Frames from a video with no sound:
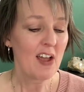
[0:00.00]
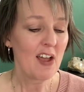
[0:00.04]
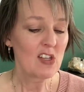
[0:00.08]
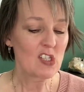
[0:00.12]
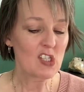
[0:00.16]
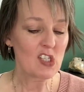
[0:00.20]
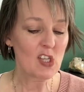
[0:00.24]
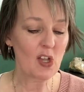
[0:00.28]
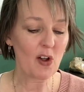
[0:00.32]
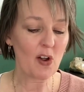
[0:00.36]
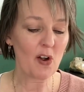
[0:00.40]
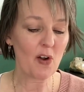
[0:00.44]

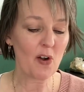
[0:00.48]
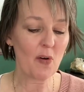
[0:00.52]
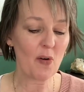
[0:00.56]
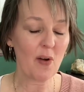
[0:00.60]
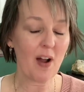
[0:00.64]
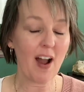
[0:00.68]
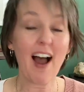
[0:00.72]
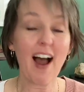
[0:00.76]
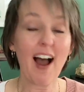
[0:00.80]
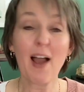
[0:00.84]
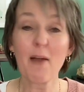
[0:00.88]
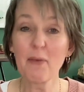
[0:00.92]

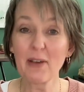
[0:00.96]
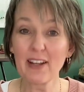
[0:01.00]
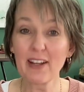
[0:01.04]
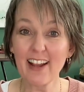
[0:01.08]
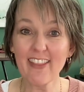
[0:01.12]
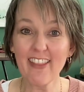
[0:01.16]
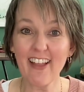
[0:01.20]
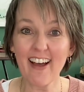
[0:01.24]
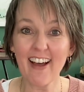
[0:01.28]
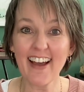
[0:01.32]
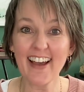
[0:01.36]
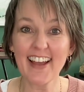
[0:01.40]
So I went
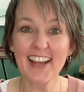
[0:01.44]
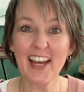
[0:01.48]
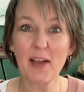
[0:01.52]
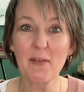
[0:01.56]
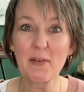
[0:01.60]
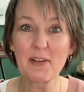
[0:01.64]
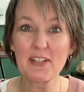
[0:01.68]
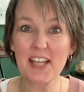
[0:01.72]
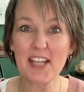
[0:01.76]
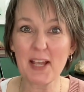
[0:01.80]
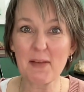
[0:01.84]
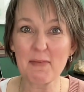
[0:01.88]
online, I
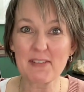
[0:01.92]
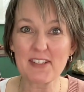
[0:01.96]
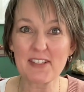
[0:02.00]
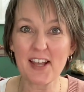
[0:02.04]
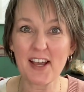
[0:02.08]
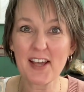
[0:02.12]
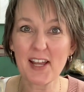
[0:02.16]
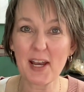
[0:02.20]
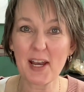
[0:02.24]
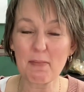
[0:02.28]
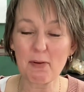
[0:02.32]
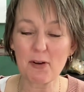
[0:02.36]
went to
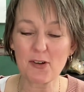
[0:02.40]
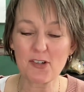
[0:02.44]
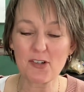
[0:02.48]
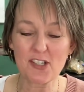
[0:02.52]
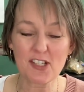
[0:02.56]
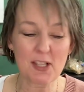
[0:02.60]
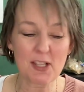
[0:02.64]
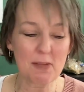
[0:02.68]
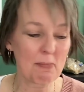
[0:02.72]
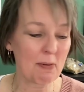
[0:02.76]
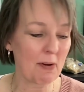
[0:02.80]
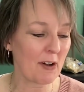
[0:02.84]
Amazon, I
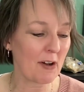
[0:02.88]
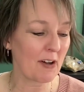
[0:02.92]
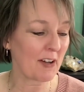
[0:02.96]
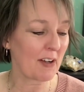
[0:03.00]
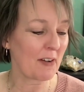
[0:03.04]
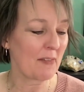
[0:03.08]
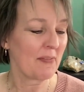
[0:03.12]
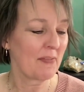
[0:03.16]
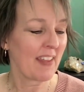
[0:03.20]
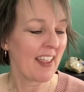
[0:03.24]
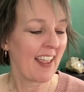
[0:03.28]
purchased the book.